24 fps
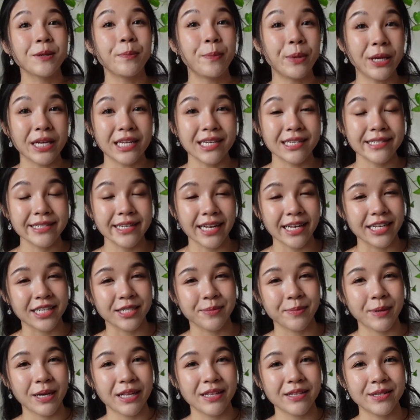biggest
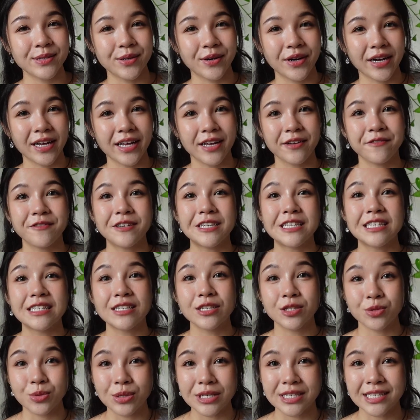expense you'll have in
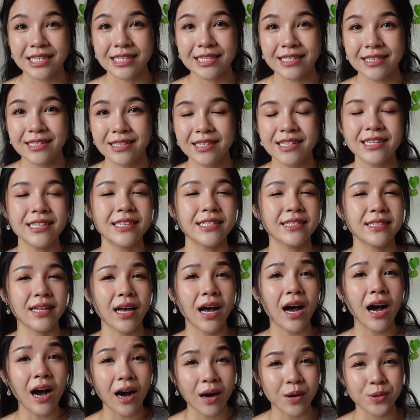Switzerland is
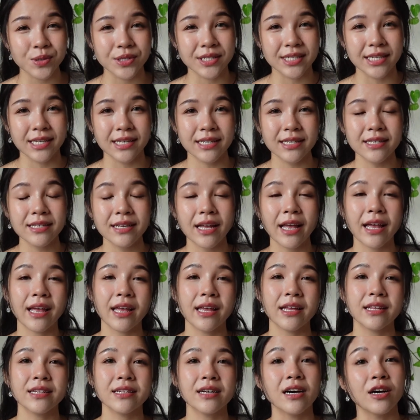housing
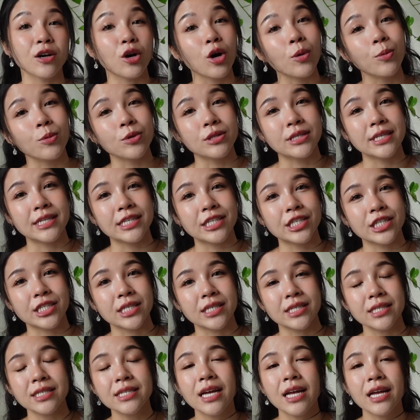and
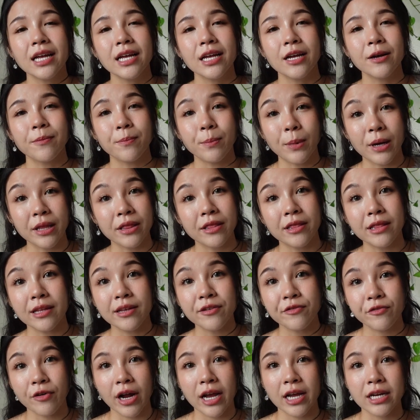accommodation.
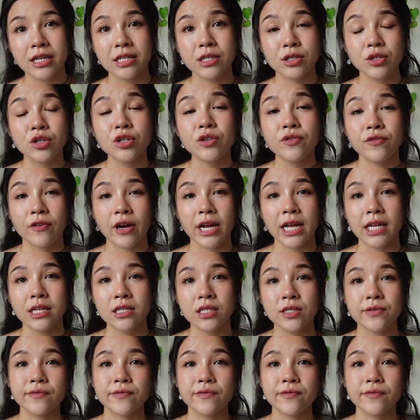Monthly rent could range